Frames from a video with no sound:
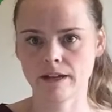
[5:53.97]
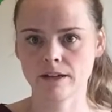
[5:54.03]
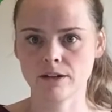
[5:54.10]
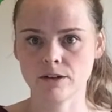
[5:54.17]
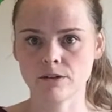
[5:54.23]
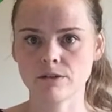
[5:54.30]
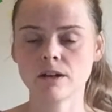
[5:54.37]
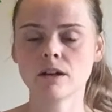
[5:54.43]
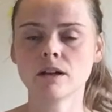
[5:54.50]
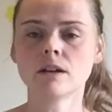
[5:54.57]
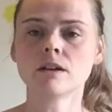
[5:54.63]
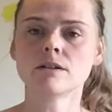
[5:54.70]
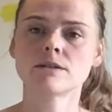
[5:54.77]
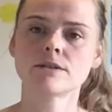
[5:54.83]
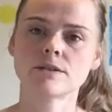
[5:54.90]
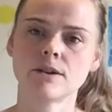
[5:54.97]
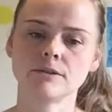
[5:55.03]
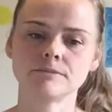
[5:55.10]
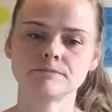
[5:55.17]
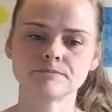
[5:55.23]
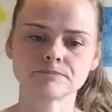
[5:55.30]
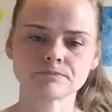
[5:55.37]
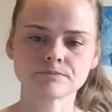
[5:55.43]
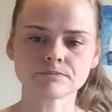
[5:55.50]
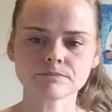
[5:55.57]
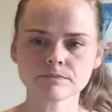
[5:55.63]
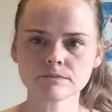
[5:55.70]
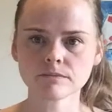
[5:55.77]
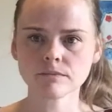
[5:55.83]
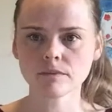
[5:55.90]
note. So
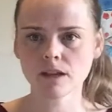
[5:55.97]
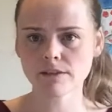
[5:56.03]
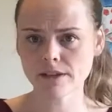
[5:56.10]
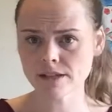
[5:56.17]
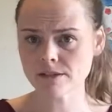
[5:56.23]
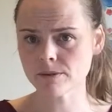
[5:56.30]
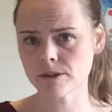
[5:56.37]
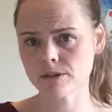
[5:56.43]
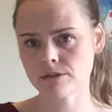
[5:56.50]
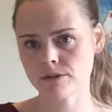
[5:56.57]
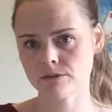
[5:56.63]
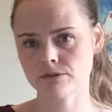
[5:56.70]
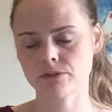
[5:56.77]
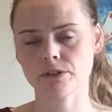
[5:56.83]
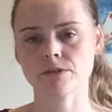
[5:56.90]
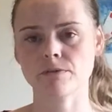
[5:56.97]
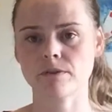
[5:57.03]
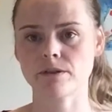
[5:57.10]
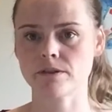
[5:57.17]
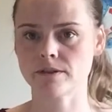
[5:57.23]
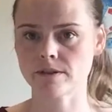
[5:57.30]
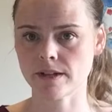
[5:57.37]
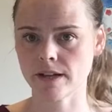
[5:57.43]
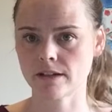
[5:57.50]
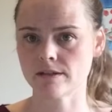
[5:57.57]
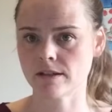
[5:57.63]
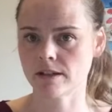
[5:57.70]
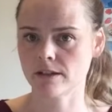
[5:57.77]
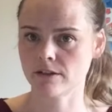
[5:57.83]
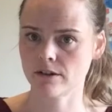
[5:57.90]
that's what you do first with your
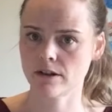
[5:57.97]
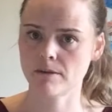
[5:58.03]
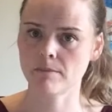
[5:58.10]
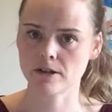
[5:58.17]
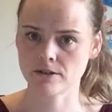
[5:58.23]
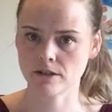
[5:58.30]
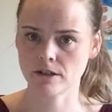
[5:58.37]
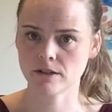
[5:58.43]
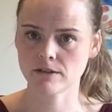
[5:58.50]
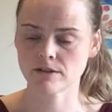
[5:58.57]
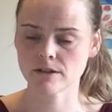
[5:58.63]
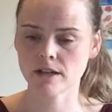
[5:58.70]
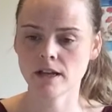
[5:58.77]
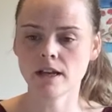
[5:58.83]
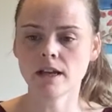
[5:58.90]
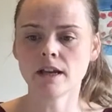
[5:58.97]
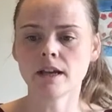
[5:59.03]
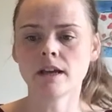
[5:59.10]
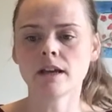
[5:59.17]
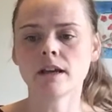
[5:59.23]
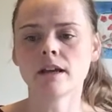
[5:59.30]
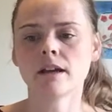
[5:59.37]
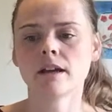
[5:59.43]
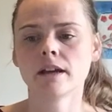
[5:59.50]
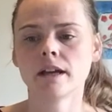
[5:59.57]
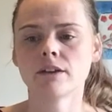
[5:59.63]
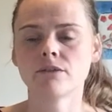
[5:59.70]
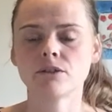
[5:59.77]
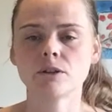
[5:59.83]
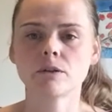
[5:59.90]
scales and your arpeggios.
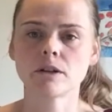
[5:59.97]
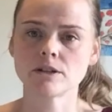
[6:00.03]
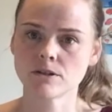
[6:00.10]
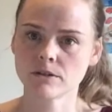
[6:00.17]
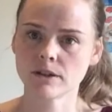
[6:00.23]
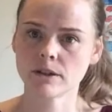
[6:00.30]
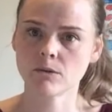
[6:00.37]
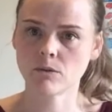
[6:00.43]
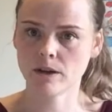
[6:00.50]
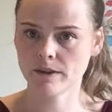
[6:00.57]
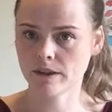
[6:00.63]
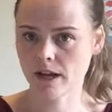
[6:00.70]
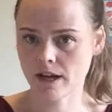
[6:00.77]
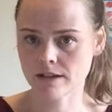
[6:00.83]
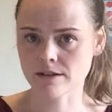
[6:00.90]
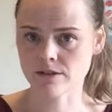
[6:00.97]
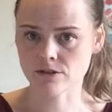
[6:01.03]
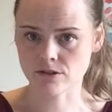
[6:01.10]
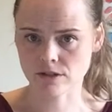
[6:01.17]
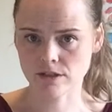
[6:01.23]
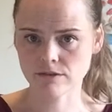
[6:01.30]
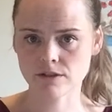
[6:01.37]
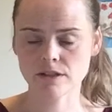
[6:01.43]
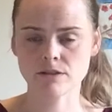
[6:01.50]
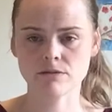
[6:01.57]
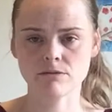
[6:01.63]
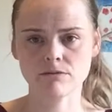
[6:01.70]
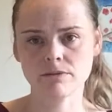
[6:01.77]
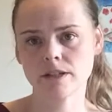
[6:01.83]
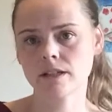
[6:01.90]
If you are doing one that has a shift, it's
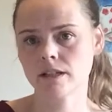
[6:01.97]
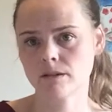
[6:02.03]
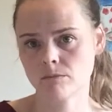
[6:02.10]
really